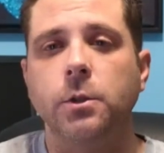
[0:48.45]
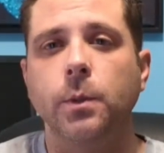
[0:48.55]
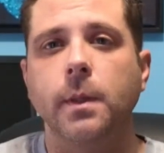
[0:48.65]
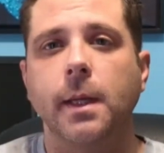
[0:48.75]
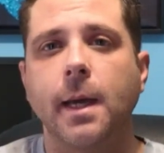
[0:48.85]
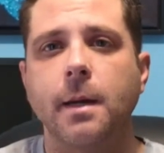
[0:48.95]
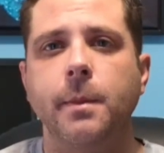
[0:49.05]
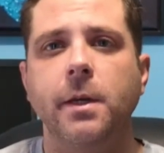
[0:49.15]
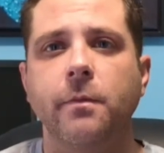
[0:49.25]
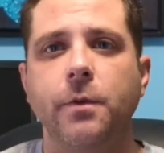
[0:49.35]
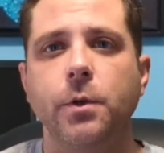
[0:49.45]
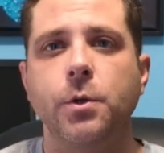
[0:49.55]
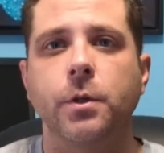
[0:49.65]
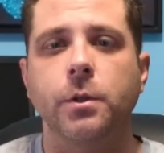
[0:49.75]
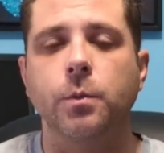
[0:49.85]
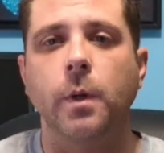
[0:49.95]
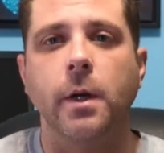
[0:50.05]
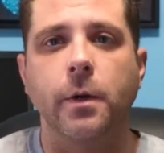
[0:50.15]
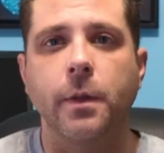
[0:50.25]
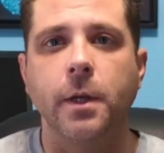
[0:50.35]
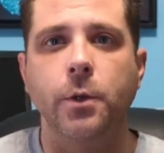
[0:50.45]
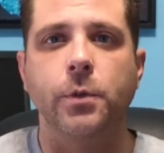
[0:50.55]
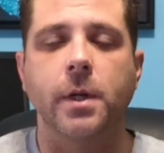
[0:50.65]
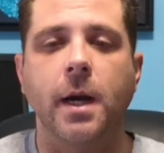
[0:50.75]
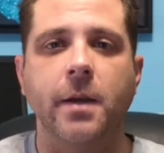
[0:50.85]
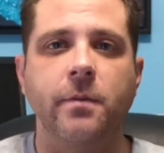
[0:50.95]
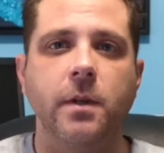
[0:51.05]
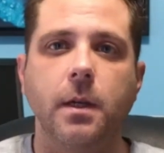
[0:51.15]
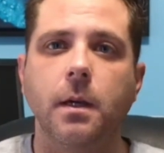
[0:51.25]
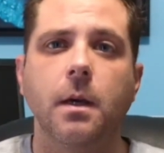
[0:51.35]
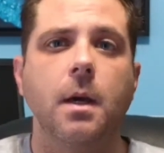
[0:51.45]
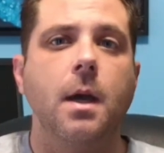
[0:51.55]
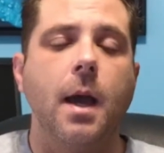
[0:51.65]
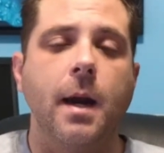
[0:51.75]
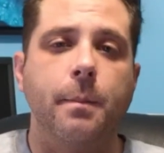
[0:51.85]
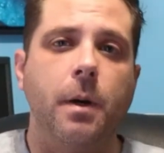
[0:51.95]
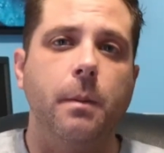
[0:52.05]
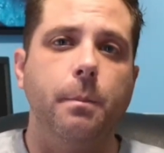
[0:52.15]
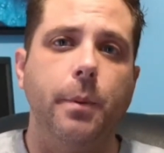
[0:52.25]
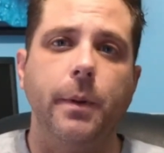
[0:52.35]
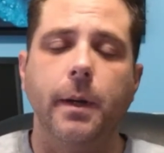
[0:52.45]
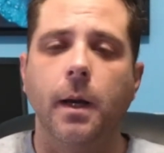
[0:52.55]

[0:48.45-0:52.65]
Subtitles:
doing the ketamine infusions, where they use an IV and a pump,